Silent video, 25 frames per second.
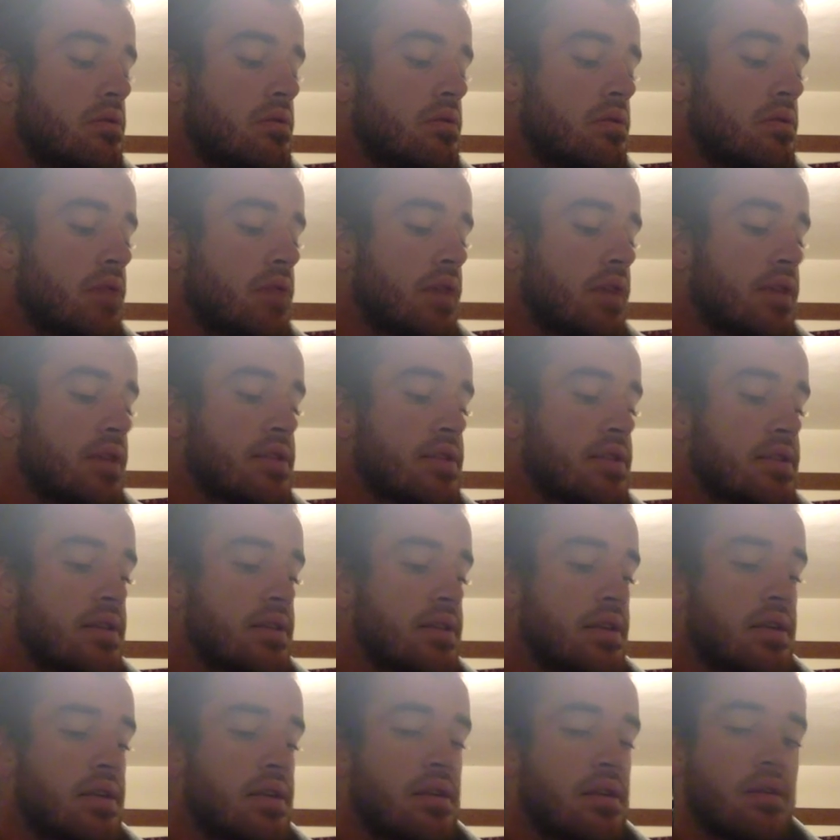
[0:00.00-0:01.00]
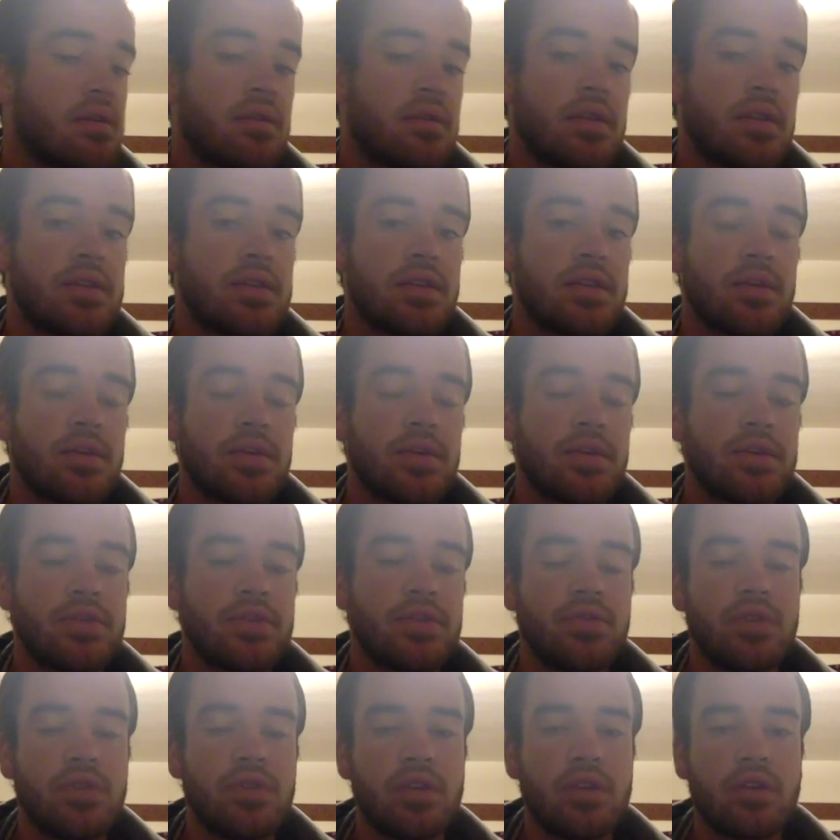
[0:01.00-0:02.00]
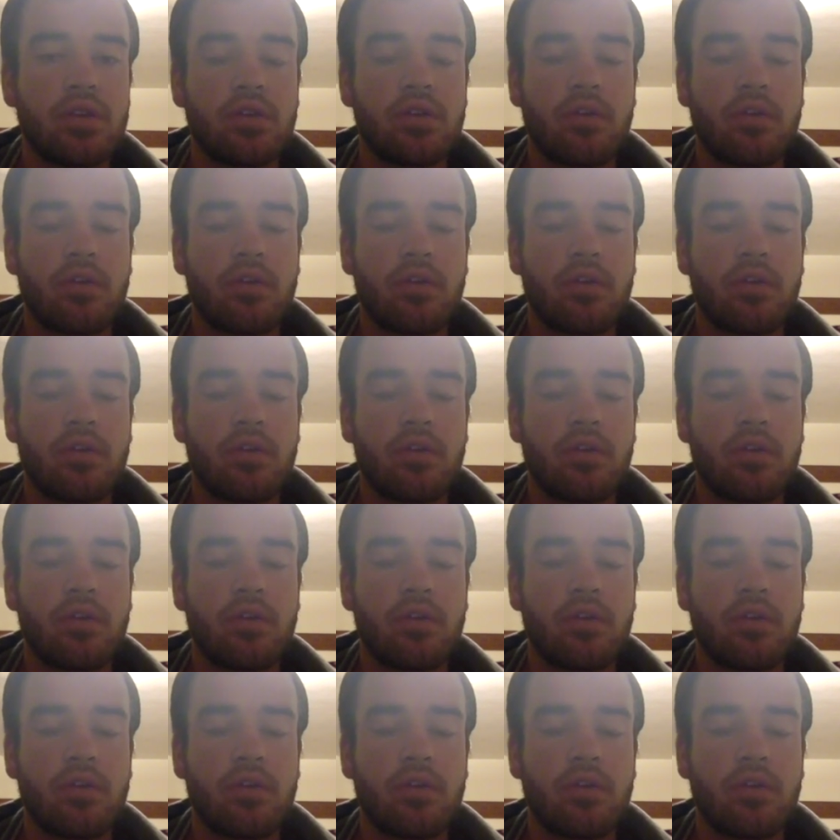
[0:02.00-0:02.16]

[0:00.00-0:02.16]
Lastly, they talk about tuning your